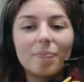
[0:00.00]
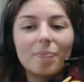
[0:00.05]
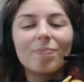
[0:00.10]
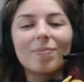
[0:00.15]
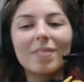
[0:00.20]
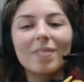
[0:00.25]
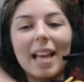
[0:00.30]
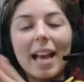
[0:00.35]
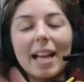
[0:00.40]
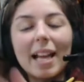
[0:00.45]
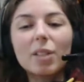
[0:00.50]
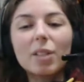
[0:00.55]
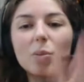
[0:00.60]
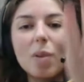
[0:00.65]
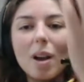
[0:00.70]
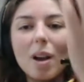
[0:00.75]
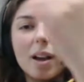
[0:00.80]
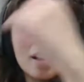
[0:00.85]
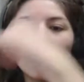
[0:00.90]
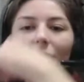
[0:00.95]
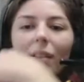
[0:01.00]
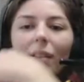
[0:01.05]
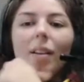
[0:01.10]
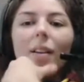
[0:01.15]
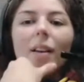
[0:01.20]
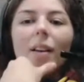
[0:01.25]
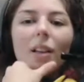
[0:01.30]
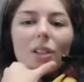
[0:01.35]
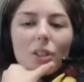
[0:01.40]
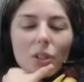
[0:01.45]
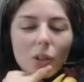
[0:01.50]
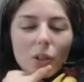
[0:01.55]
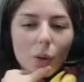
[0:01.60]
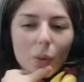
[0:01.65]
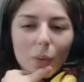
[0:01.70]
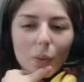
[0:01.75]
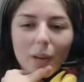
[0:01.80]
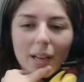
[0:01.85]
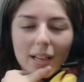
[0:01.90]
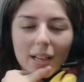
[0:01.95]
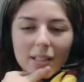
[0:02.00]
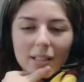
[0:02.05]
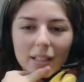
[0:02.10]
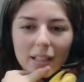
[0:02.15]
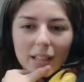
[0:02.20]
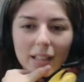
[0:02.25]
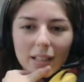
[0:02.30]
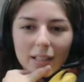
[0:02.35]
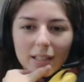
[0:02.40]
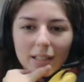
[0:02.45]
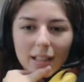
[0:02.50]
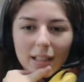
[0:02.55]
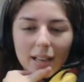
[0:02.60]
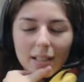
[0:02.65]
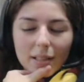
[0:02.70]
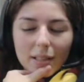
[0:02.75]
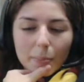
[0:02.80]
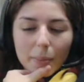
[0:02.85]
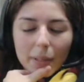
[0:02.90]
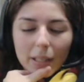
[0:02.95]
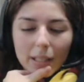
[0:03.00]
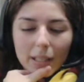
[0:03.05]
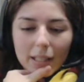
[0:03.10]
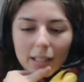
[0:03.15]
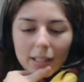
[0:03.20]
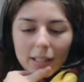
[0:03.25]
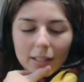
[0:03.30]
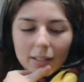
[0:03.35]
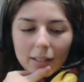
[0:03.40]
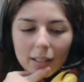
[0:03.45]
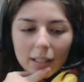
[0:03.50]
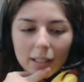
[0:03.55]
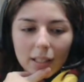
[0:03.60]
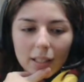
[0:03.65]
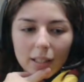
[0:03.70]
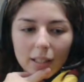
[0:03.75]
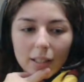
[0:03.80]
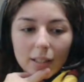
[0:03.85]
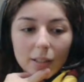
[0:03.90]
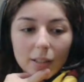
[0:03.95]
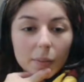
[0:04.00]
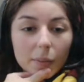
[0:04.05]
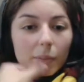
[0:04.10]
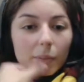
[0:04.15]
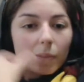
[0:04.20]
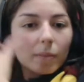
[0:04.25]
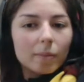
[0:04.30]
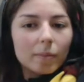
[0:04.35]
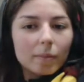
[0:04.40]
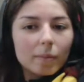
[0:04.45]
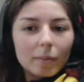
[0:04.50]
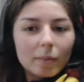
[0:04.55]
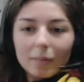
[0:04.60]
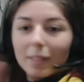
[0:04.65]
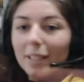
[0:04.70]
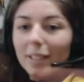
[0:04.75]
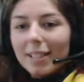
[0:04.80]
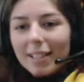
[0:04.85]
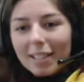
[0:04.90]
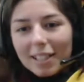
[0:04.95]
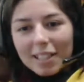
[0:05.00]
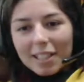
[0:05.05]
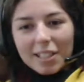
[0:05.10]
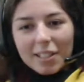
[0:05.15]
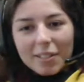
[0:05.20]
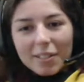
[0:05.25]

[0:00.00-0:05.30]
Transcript: That's why. So when he says pudding, it's dessert.